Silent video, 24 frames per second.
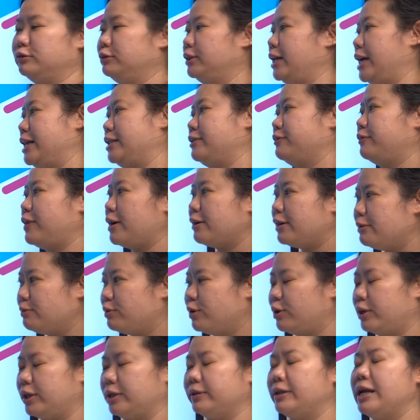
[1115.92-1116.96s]
it's very
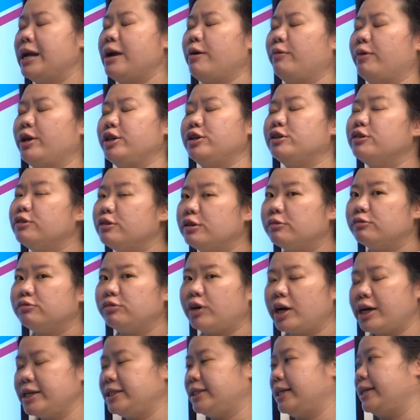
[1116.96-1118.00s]
important. When you're
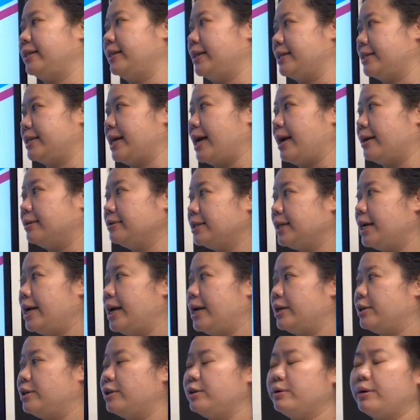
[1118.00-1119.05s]
writing this out,
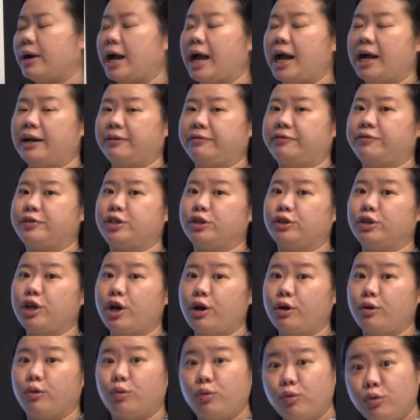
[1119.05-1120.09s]
you have to
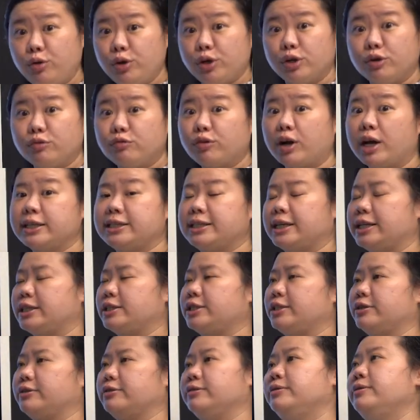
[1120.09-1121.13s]
know who you're writing
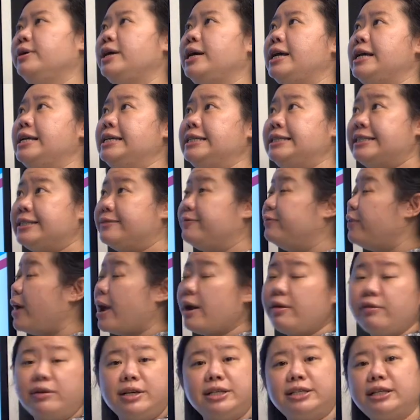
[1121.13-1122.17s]
to. It's
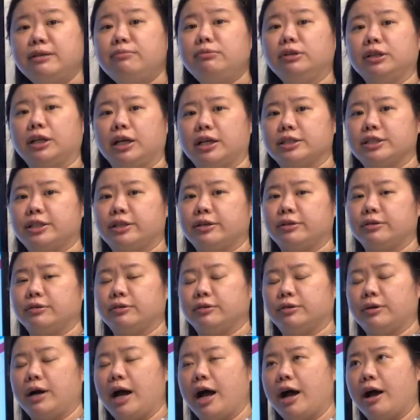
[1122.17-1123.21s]
very similar
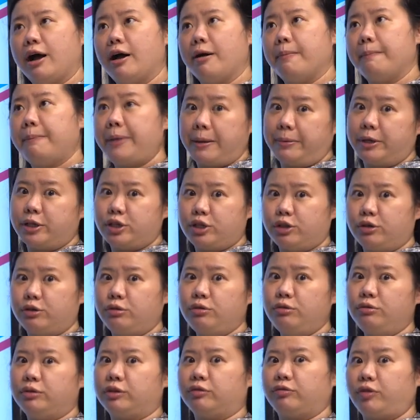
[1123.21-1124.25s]
to paper
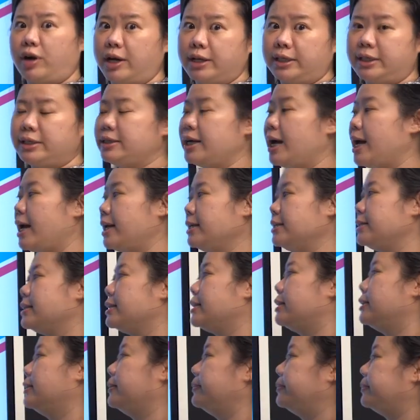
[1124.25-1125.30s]
2, the writing
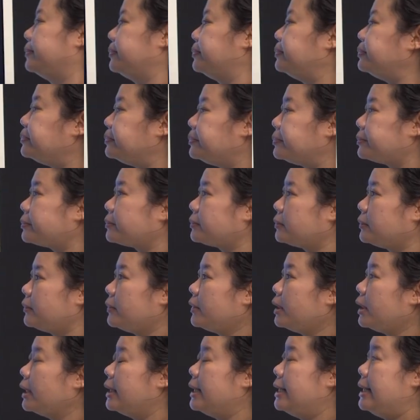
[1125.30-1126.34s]
task.
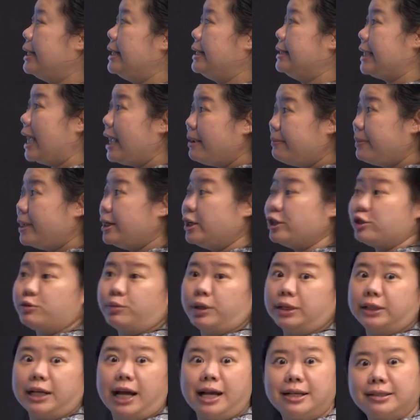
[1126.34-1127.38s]
Time
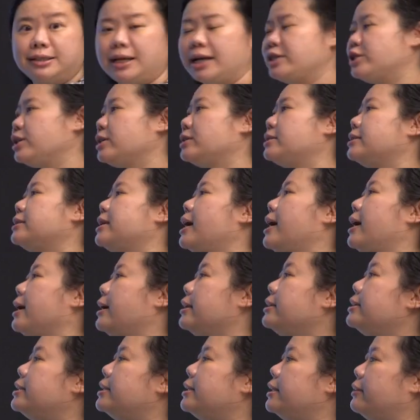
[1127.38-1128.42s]
management, as I just
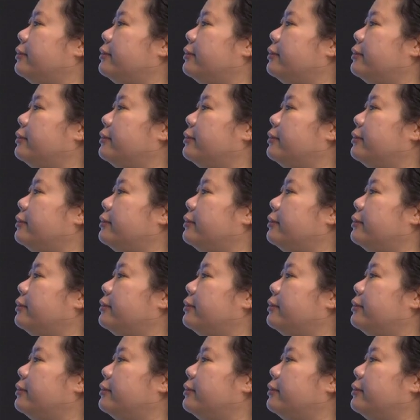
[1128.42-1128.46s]
said,